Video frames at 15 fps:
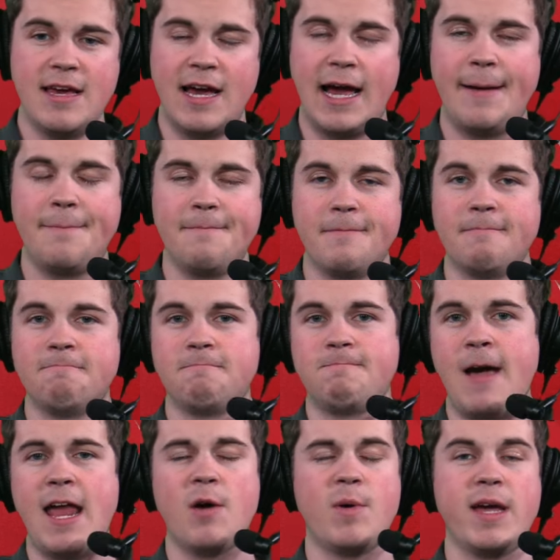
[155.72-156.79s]
I'm
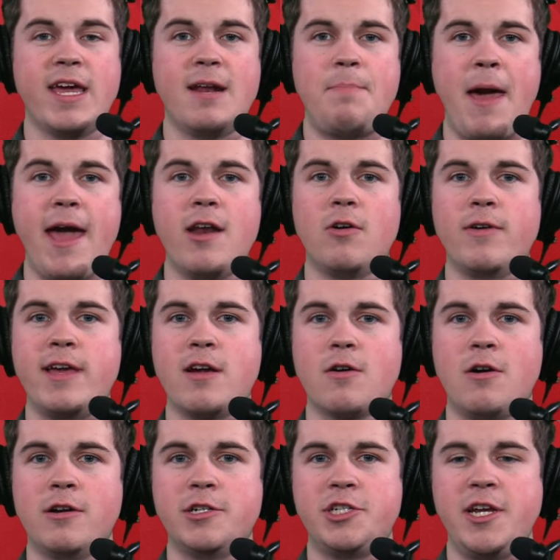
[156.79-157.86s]
kind of want to get a panel here
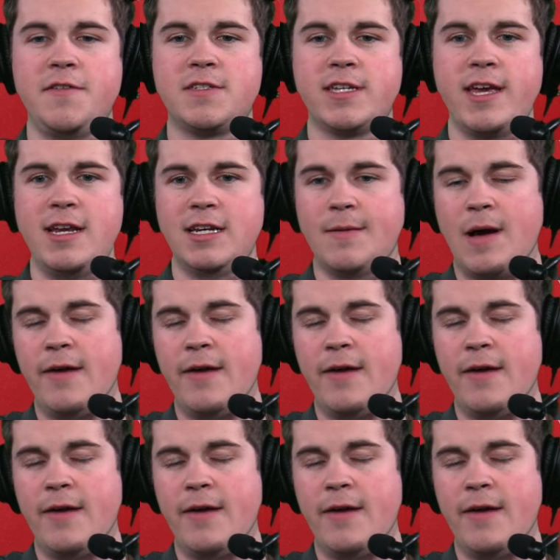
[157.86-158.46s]
on Chiefs Kingdom.